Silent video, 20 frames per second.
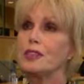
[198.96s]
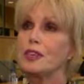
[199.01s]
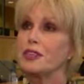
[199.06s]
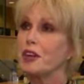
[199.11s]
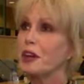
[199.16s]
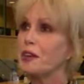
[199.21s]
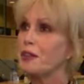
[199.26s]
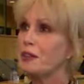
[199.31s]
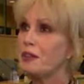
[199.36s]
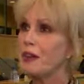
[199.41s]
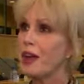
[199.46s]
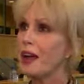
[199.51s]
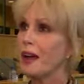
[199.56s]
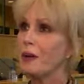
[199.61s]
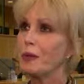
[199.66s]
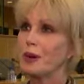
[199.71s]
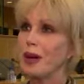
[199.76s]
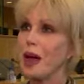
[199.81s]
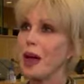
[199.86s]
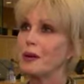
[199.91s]
How is it
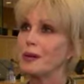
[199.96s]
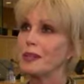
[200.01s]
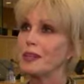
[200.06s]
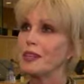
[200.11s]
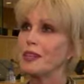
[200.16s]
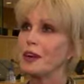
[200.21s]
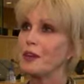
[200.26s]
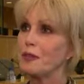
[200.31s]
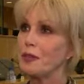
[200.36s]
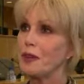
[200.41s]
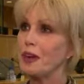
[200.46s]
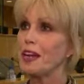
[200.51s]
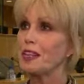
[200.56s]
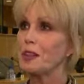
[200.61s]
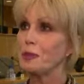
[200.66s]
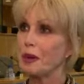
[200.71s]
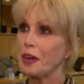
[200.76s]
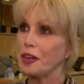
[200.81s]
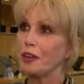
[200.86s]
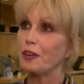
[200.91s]
unfair? Well, how is it unfair
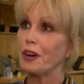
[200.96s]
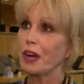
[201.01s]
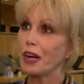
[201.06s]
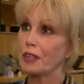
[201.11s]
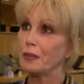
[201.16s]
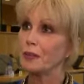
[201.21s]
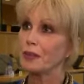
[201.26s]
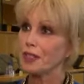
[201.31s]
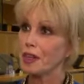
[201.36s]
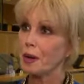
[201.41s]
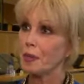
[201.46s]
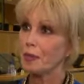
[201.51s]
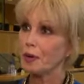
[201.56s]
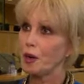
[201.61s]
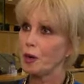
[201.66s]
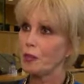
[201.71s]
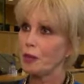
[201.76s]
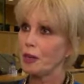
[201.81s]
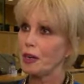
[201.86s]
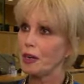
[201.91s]
to bring your animals up
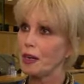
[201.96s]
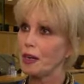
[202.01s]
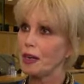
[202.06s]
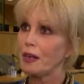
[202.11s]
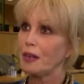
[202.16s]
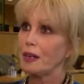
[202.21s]
properly?